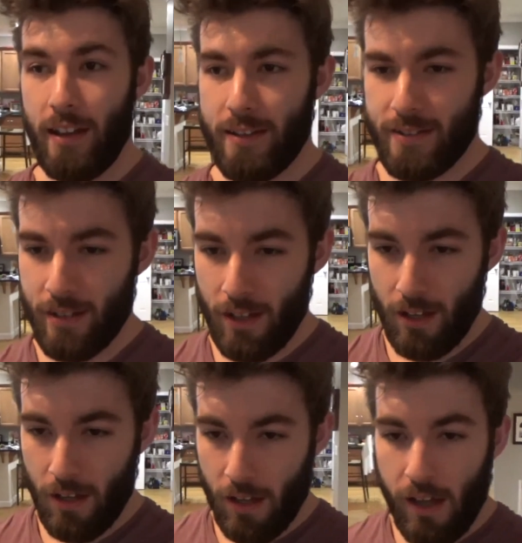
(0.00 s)
It's
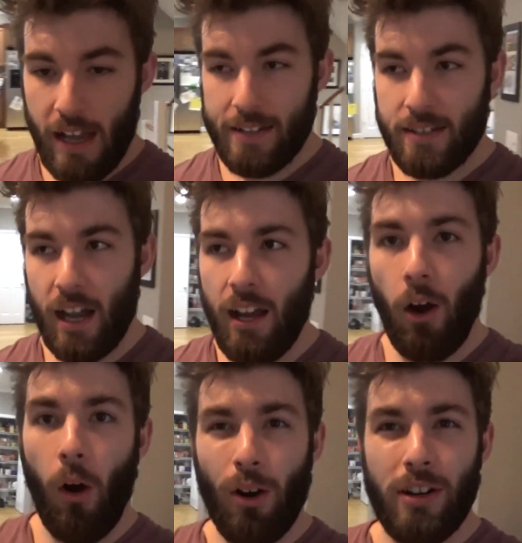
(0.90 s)
it's kind of
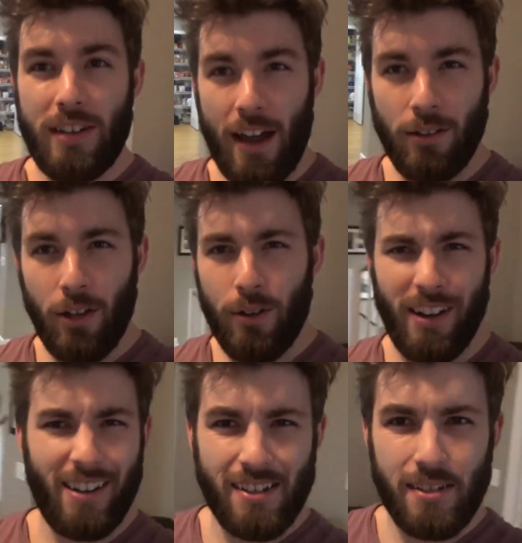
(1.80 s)
hard to download
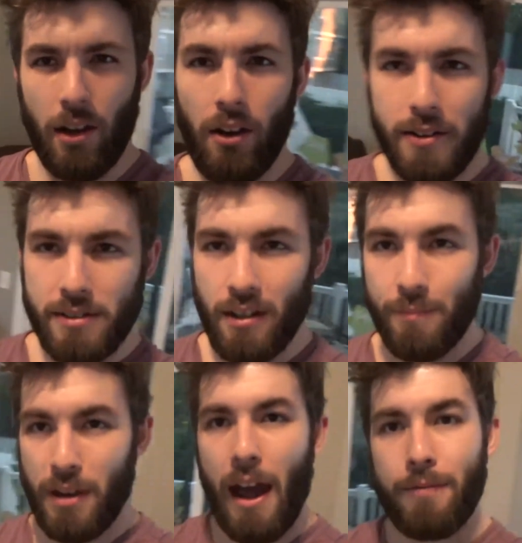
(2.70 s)
and install and
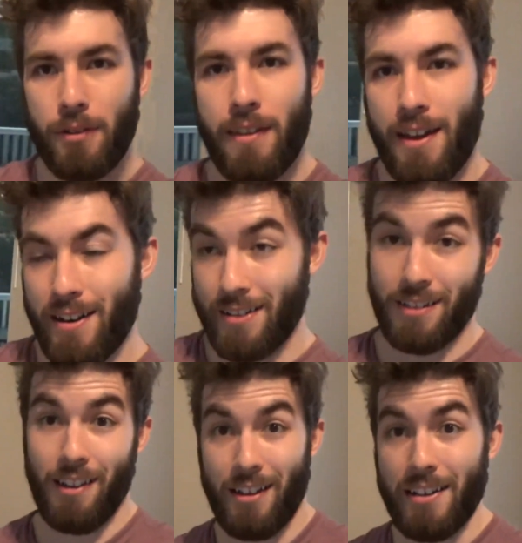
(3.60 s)
stuff, but after that it gets a lot